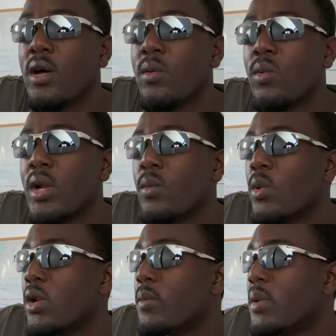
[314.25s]
one
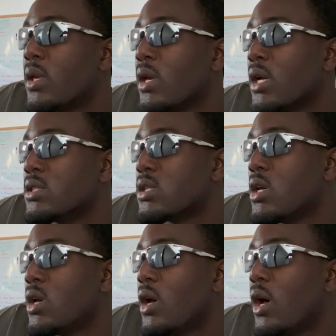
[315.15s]
of the big guys.
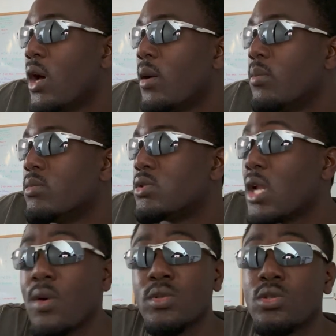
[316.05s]
So
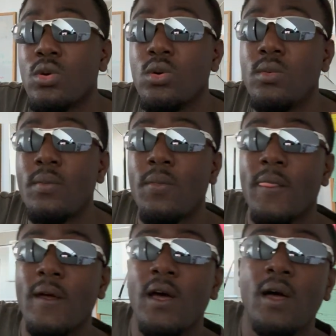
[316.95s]
that was cool.
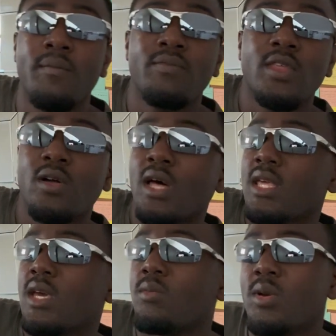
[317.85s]
They were like,
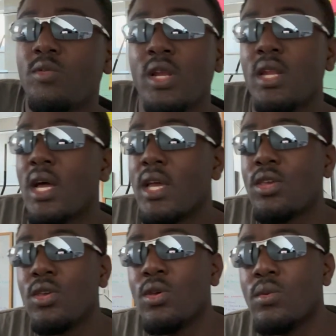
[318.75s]
yeah, we really
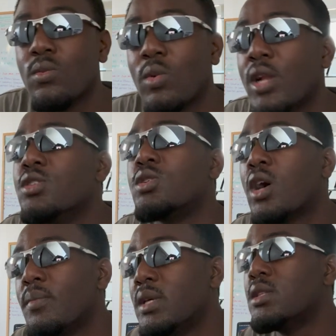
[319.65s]
like you. Why don't you
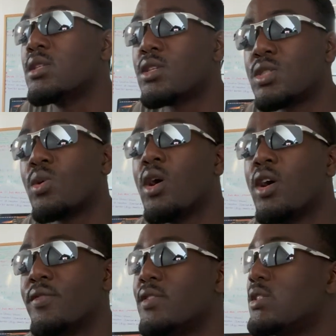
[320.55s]
come in to our
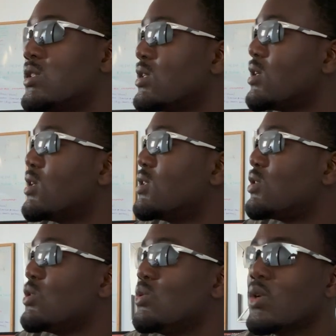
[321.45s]
office
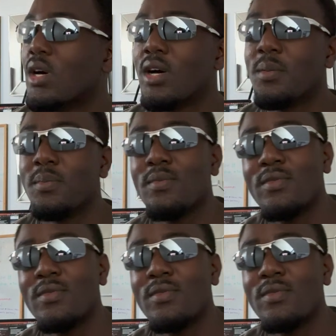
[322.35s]
to